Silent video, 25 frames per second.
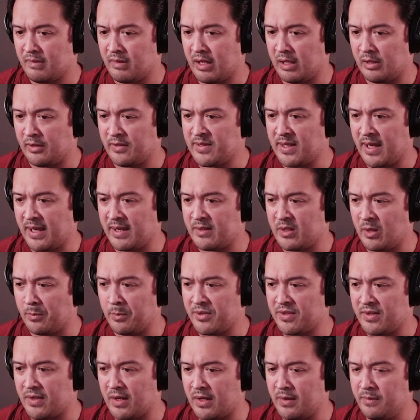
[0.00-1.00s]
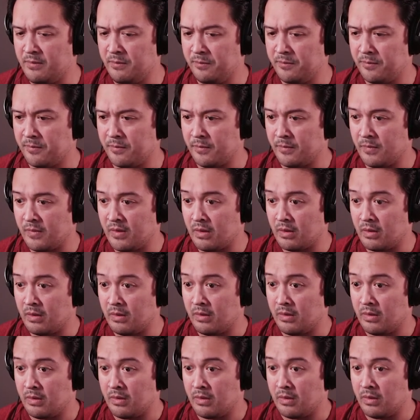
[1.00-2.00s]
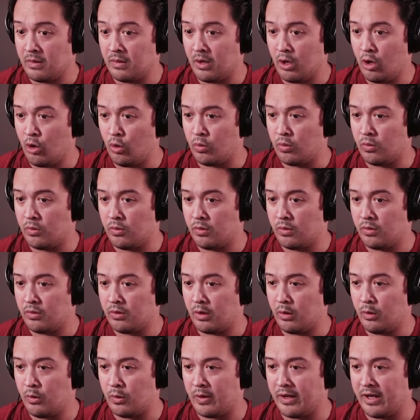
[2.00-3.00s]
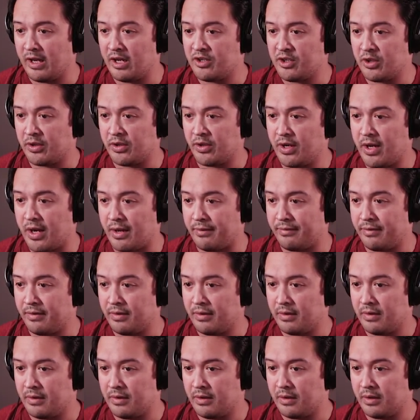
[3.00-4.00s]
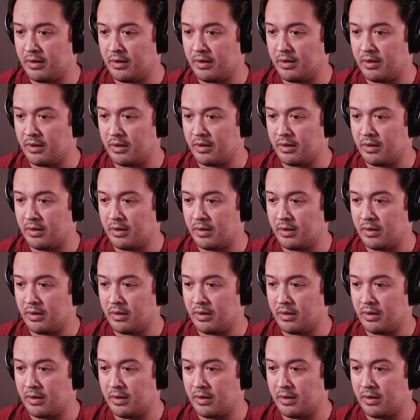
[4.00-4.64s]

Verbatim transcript: Okay, looks like it's almost done. Oh, oh, I gotta turn it off.